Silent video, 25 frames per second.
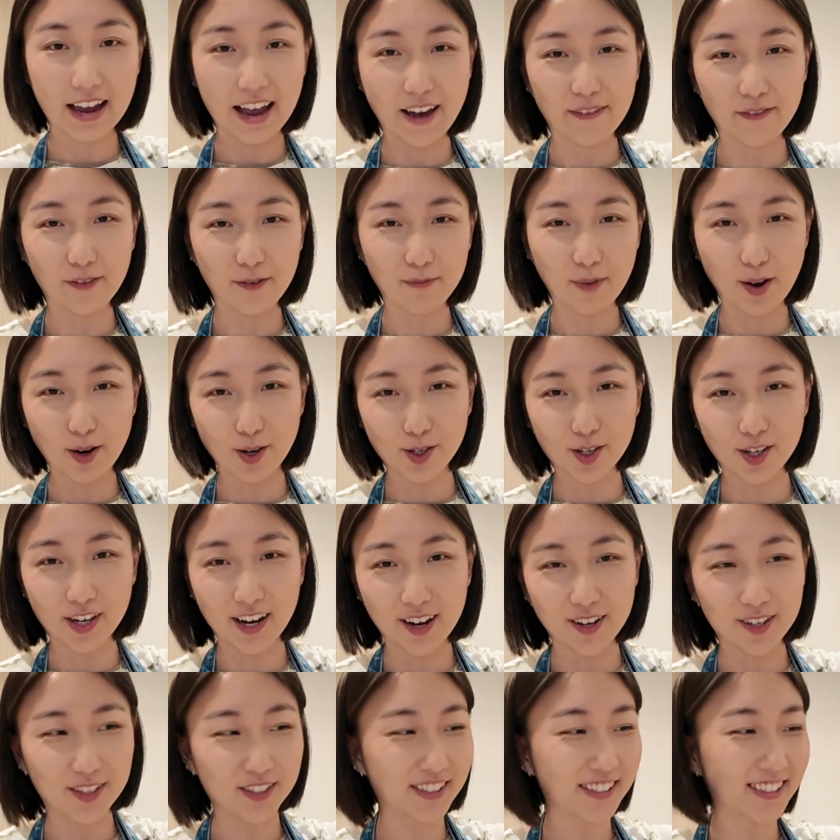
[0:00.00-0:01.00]
have it measured
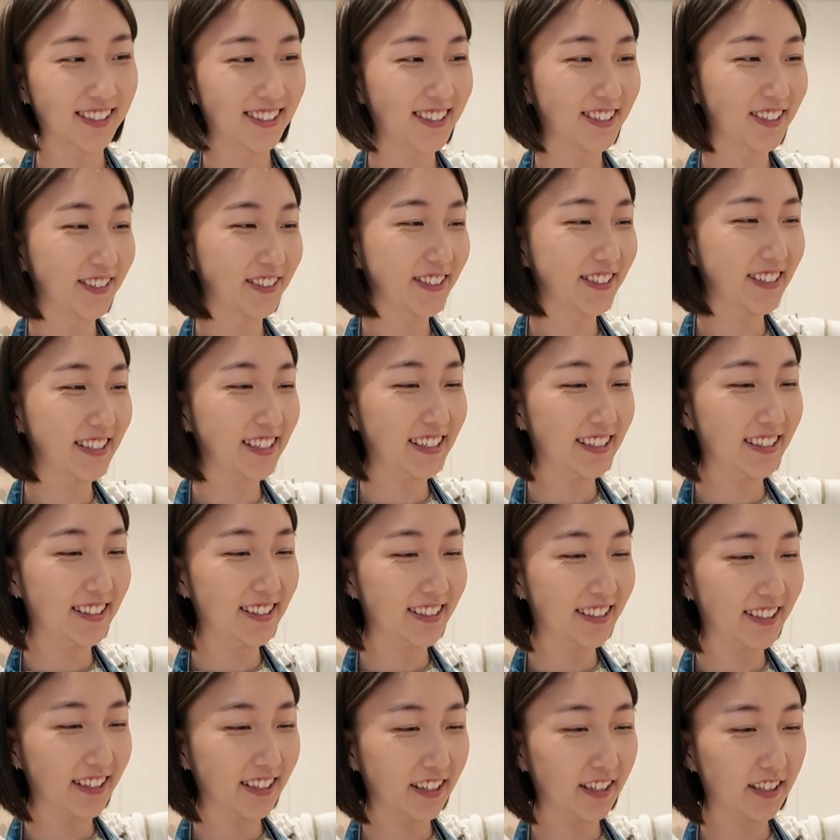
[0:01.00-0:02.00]
out, so it's
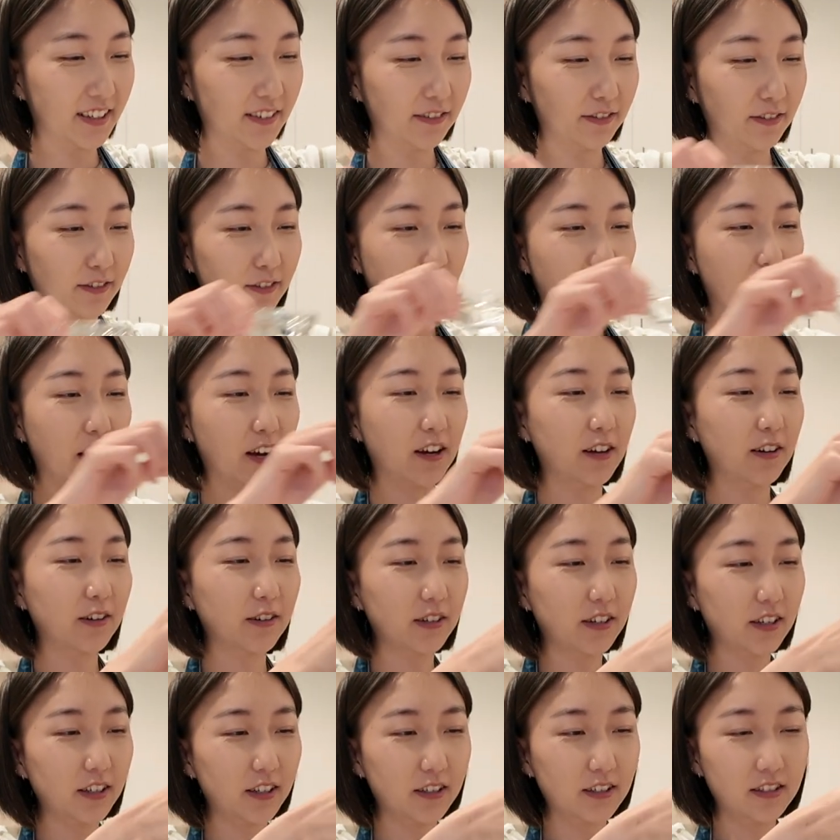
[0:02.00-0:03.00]
easier.
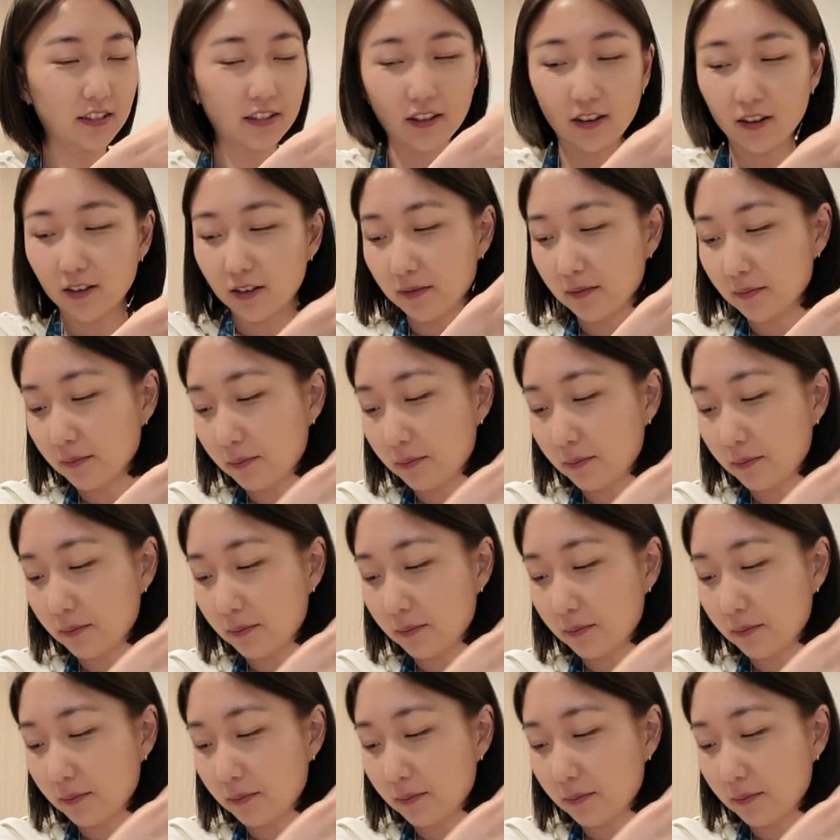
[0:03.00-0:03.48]
Flour, salt,